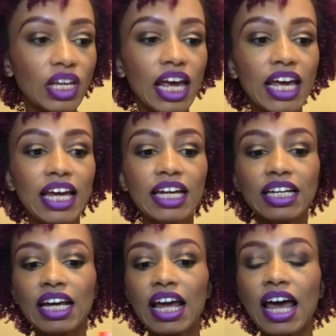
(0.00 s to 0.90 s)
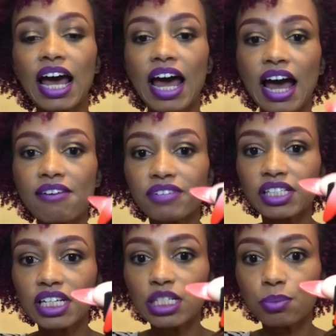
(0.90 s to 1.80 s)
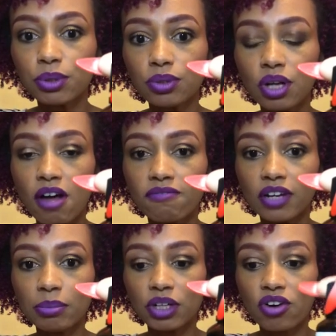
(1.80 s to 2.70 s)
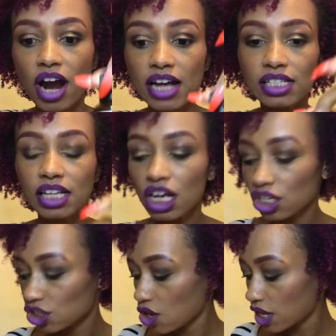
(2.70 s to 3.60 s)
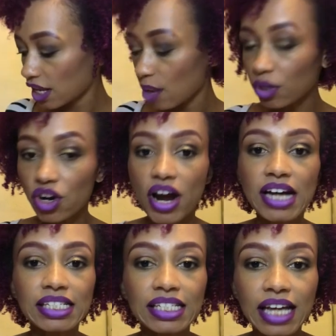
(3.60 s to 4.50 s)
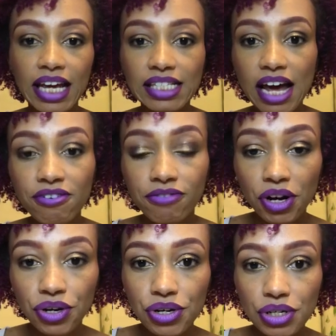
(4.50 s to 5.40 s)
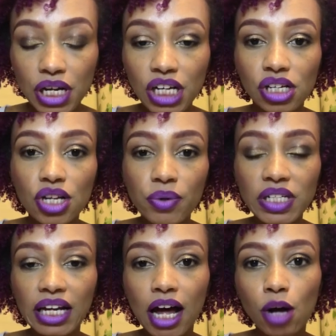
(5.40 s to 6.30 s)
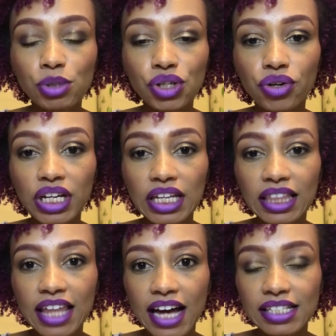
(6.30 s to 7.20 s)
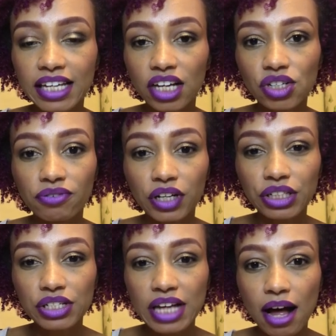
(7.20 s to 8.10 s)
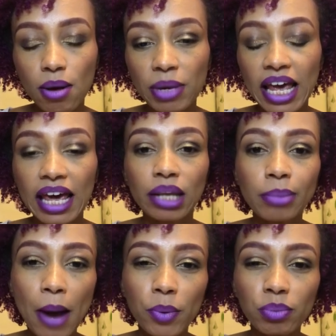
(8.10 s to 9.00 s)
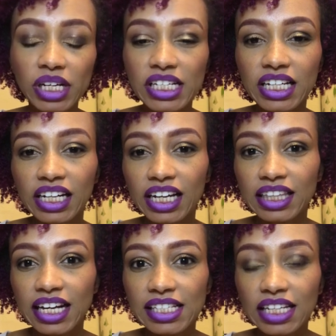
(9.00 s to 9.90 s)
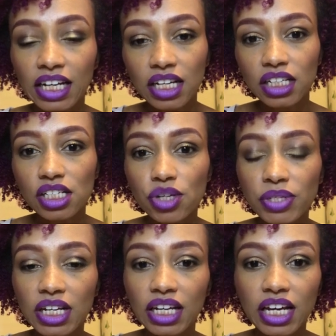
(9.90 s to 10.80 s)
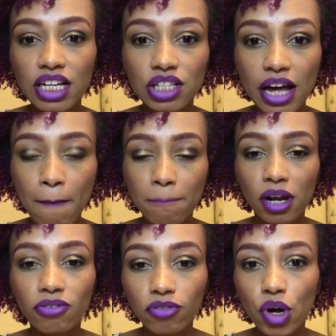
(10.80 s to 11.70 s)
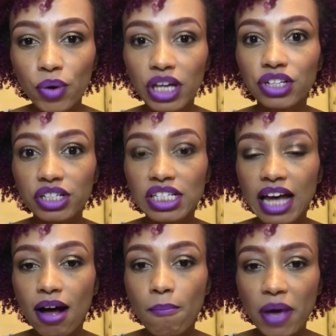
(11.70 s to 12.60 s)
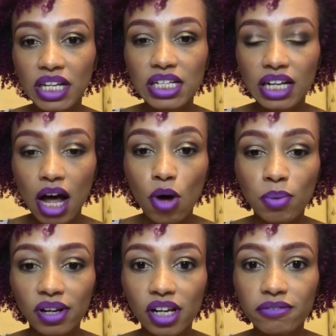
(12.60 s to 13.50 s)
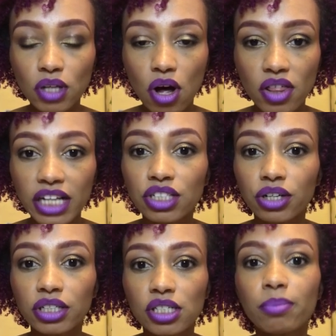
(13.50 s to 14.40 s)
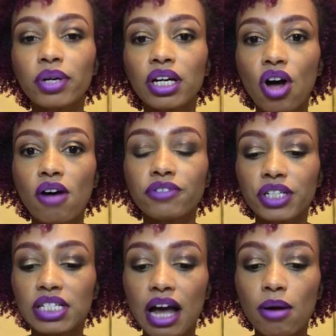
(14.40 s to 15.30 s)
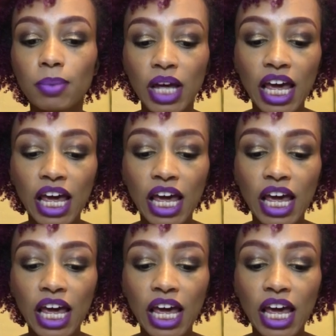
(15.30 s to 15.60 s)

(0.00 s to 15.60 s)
and 1/2 teaspoon of lemongrass. So the lemongrass is an antifungal, so it's going to help treat that dandruff on your scalp. And peppermint is going to get that tingling, so it's going to get that blood flow in your scalp, and it's going to help lift all that dirt and debris off your scalp.